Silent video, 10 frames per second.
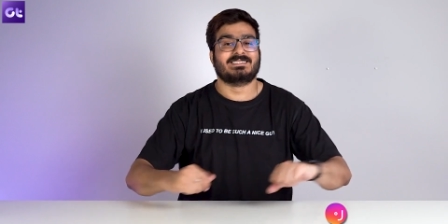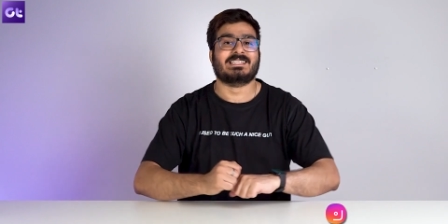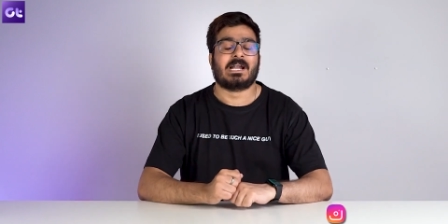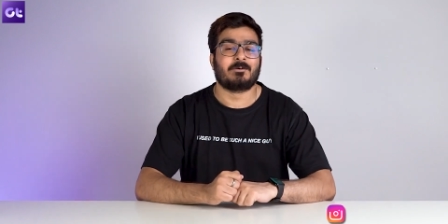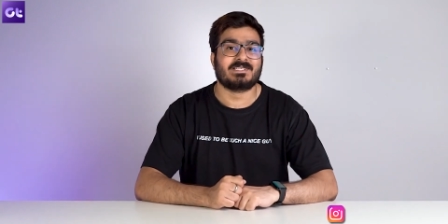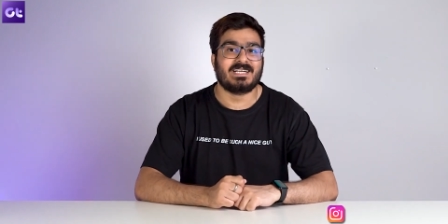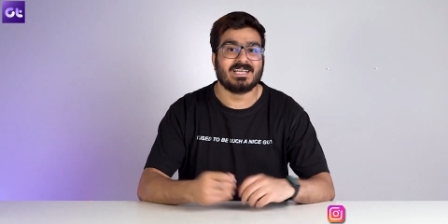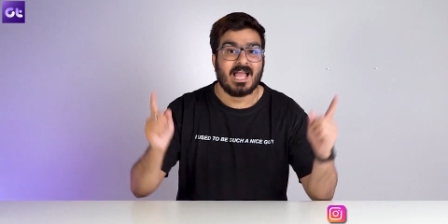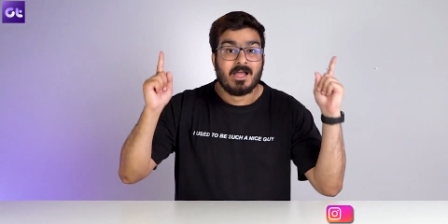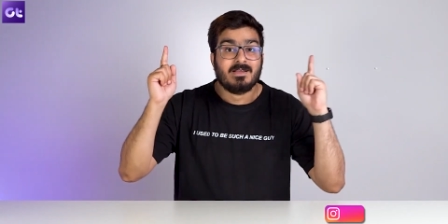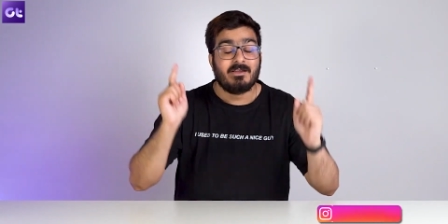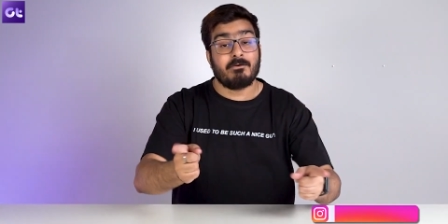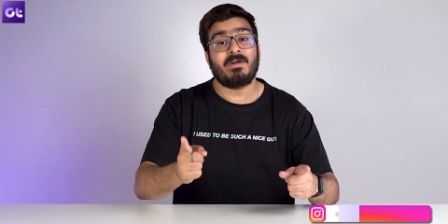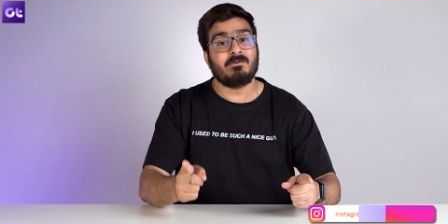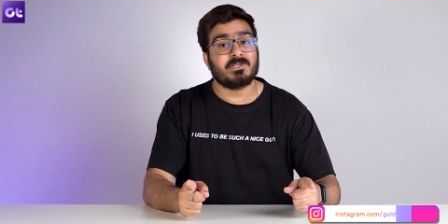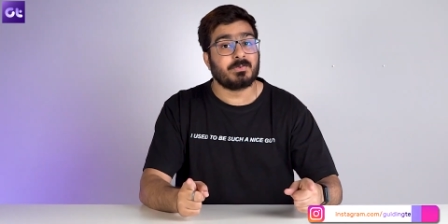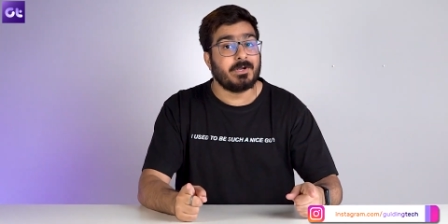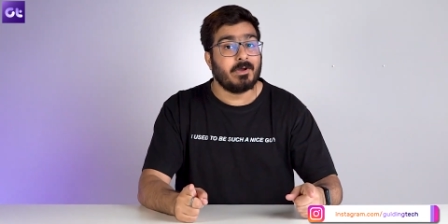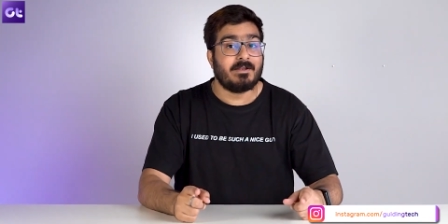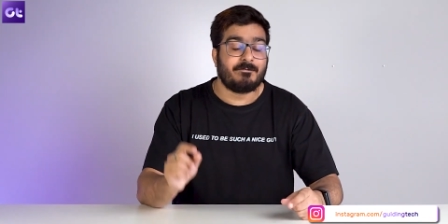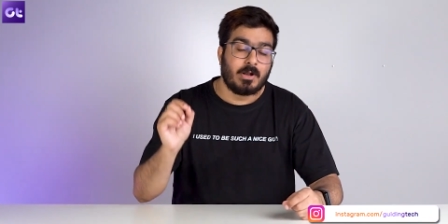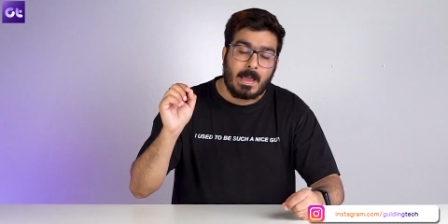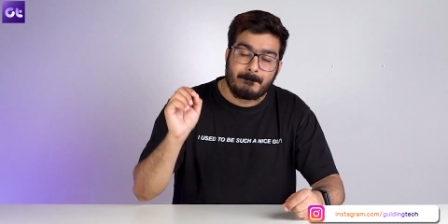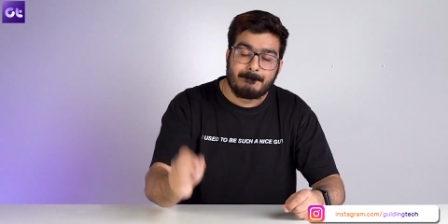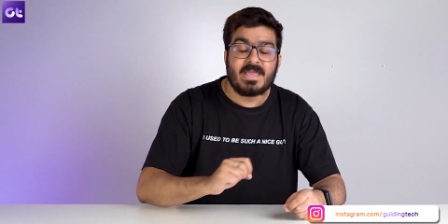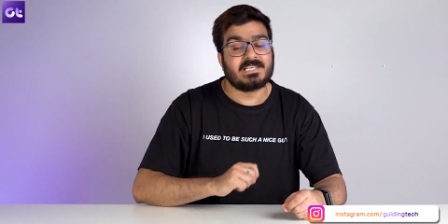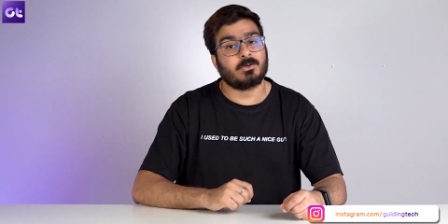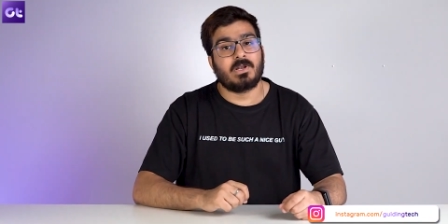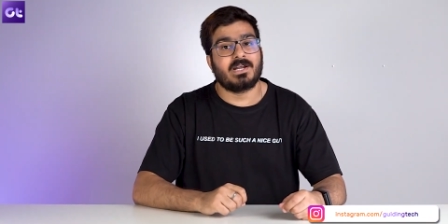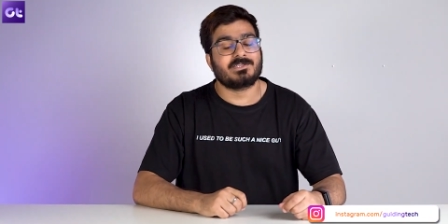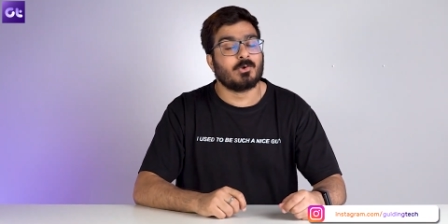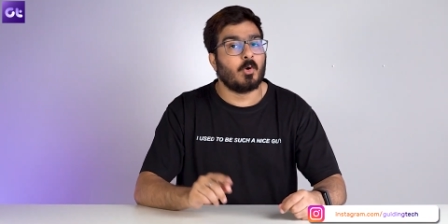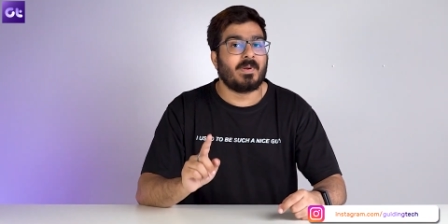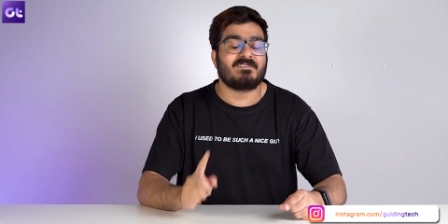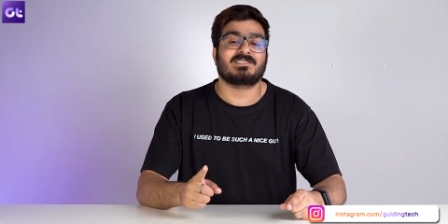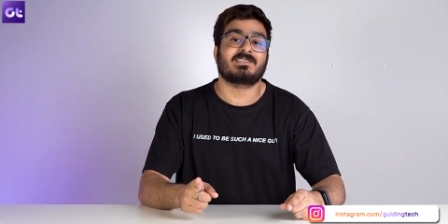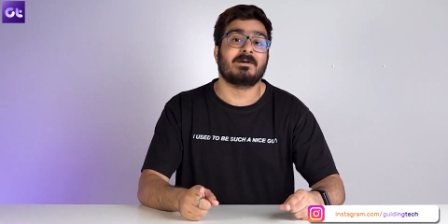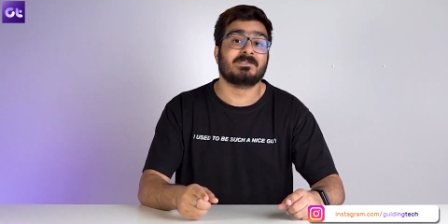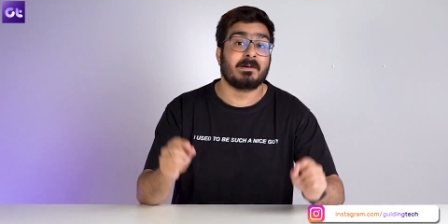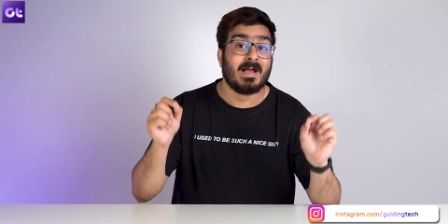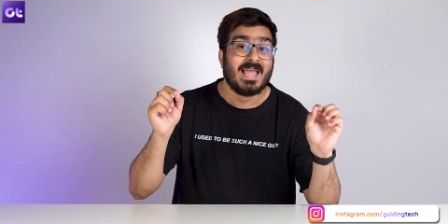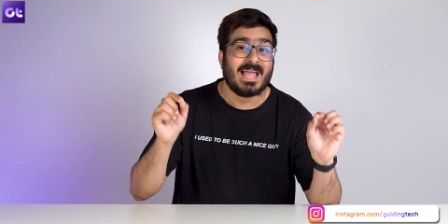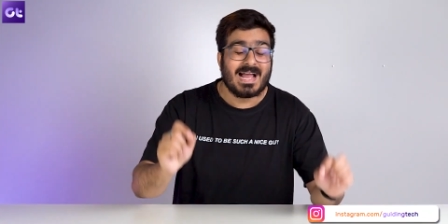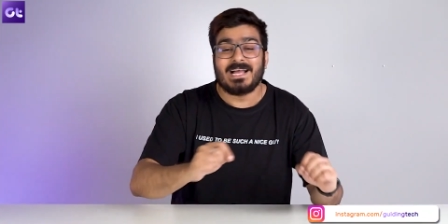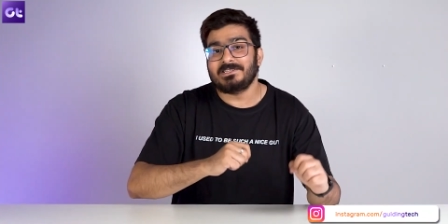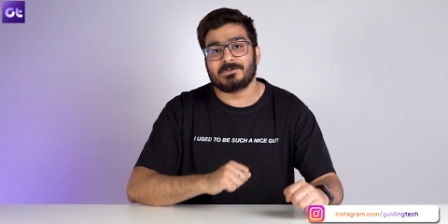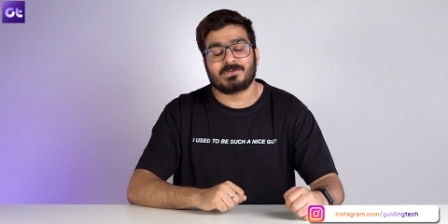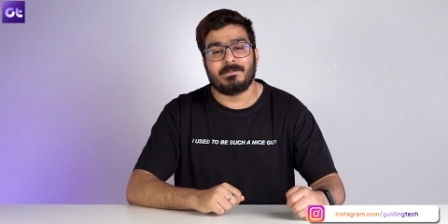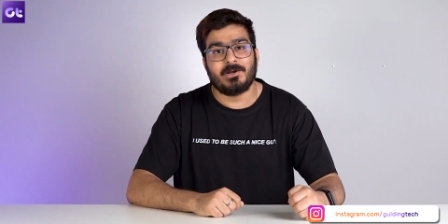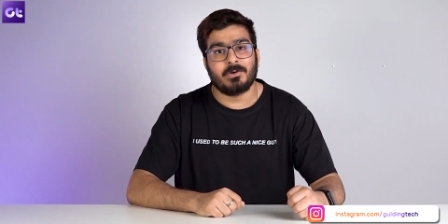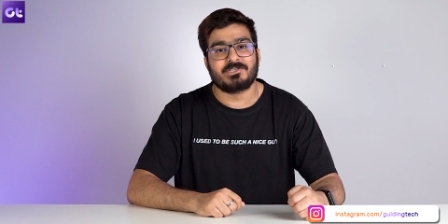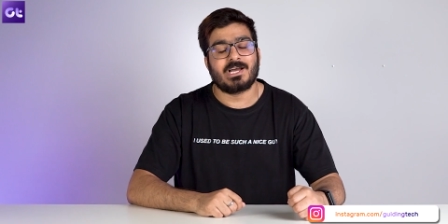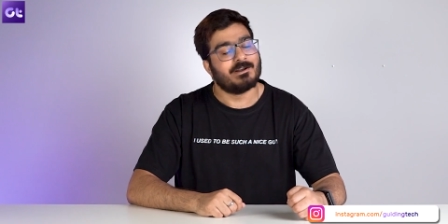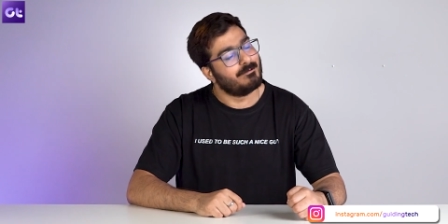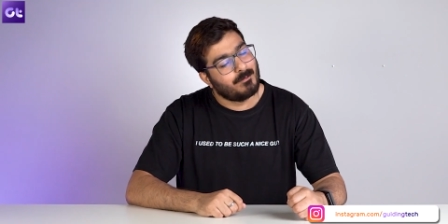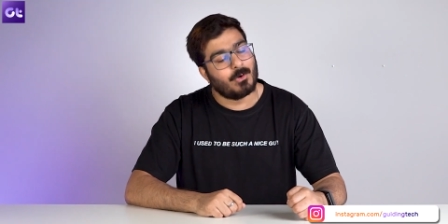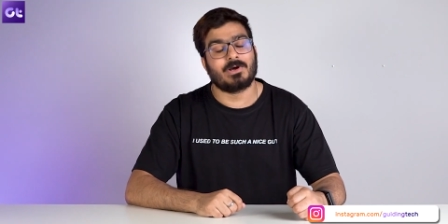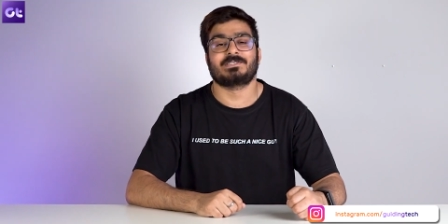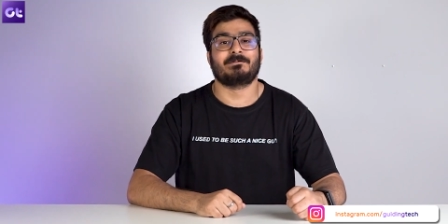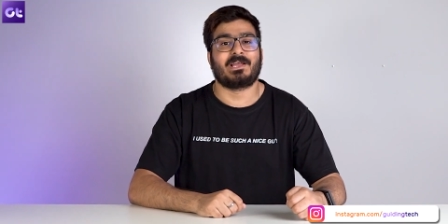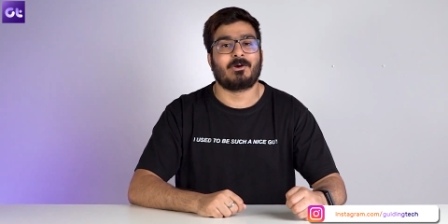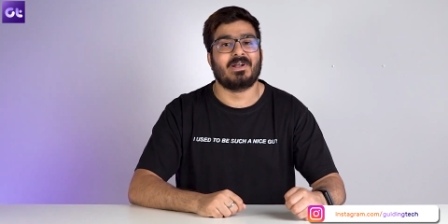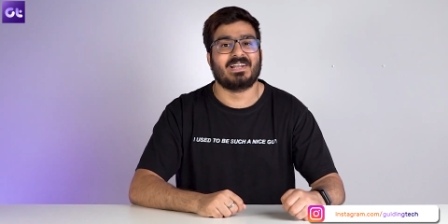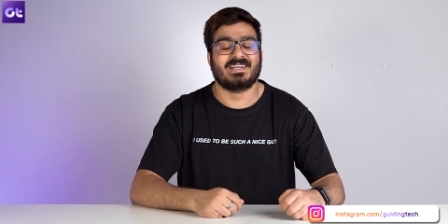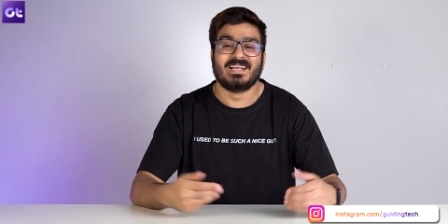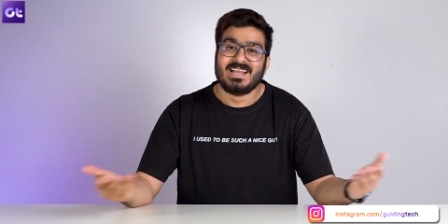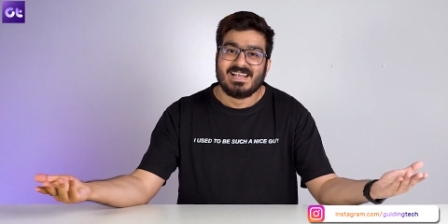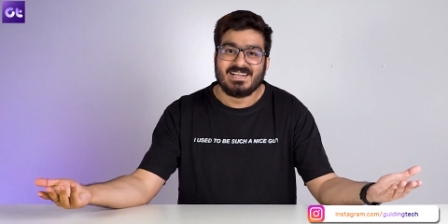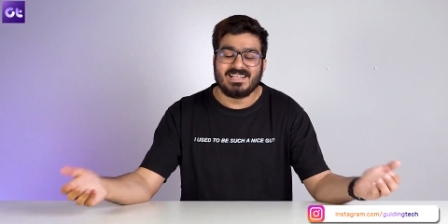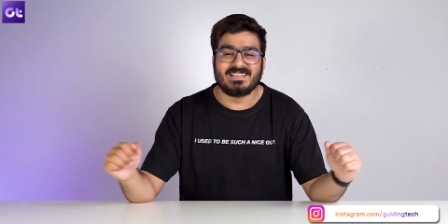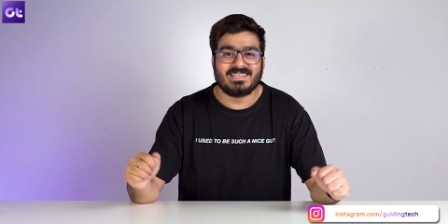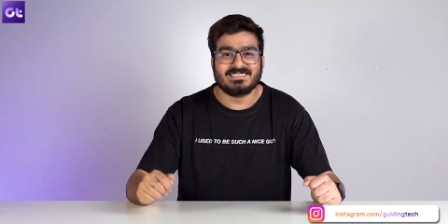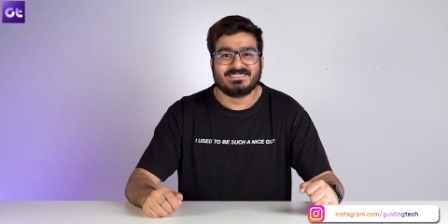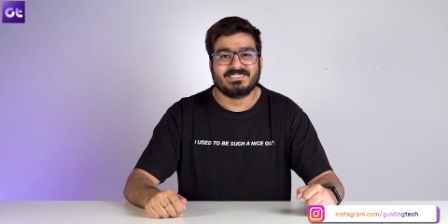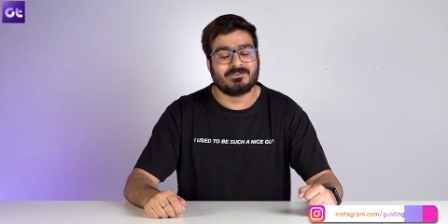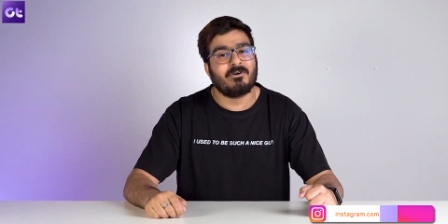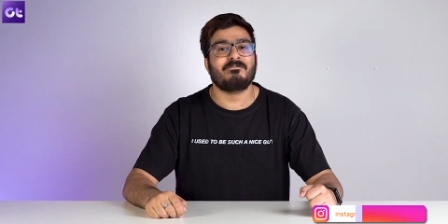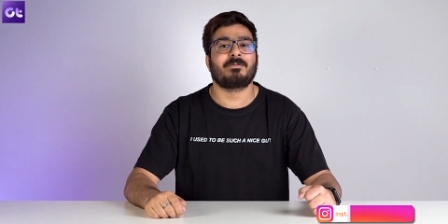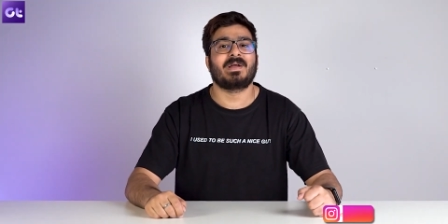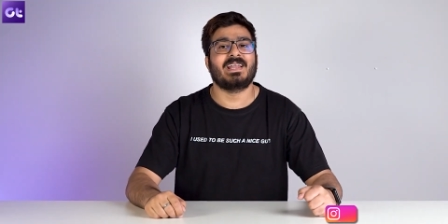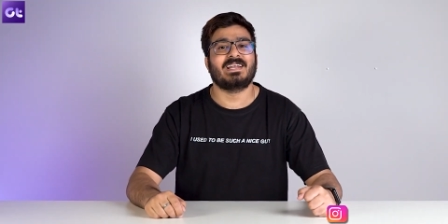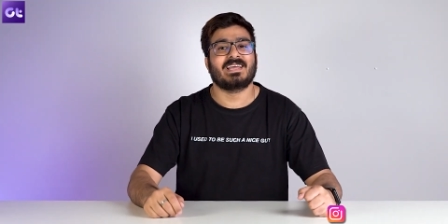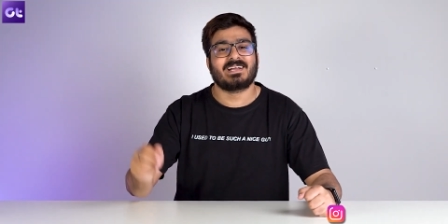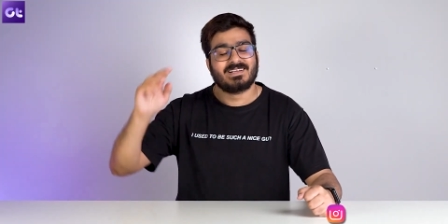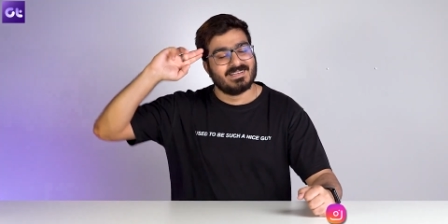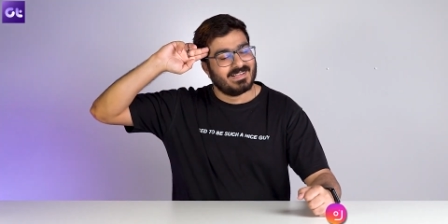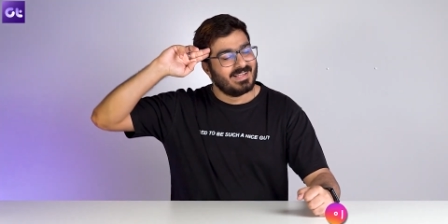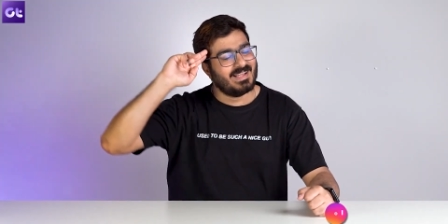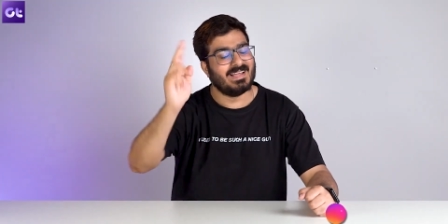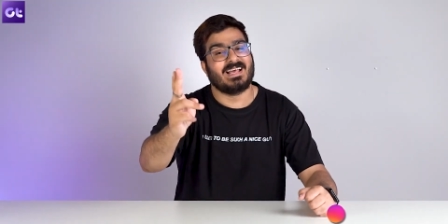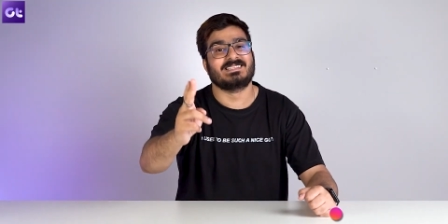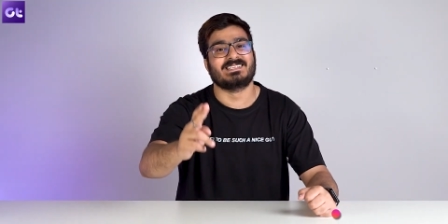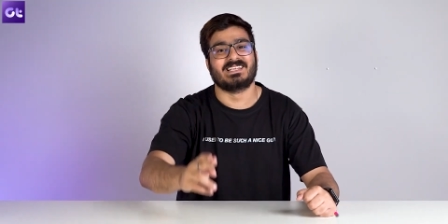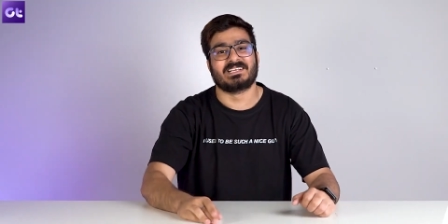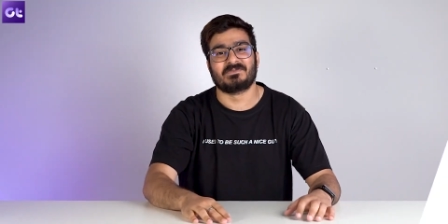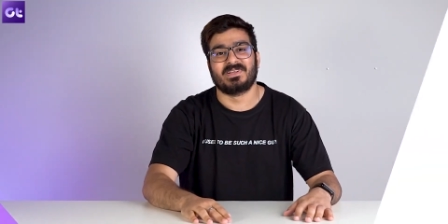that was it. If you found this video helpful, make sure to let us know by pressing a thumbs up and subscribing to our channel for more awesome tech content. Till then, this is Ron from Guiding Tech, and I'll see you in the next